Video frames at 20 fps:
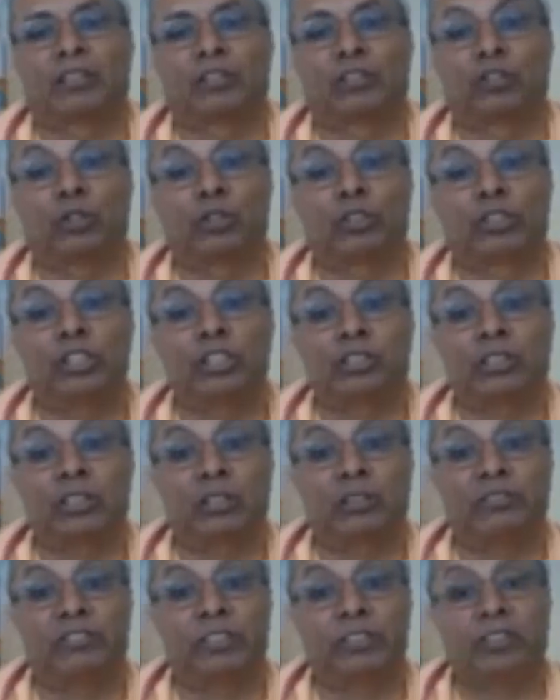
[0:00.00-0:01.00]
So
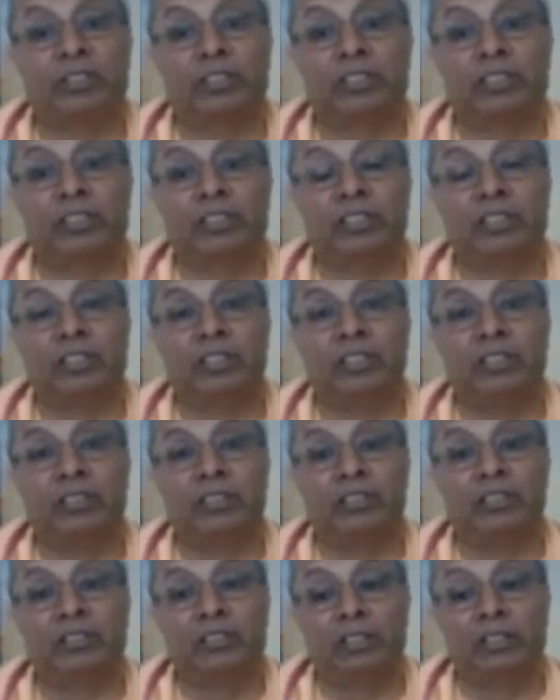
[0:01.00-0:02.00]
chitta vritti,
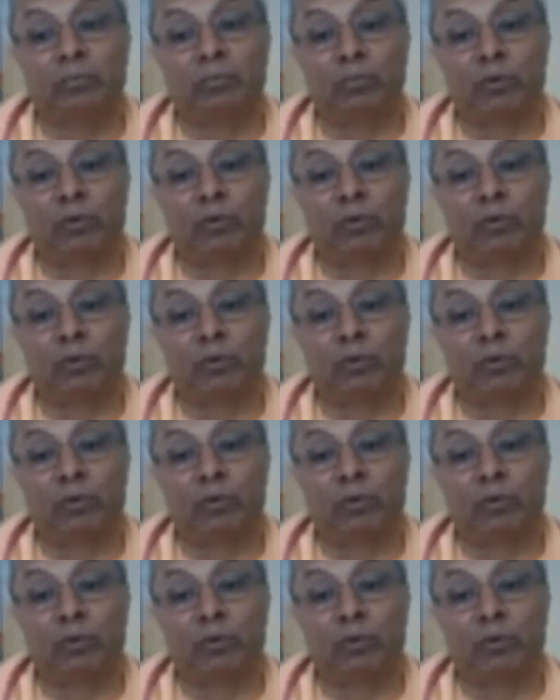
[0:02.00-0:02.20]
the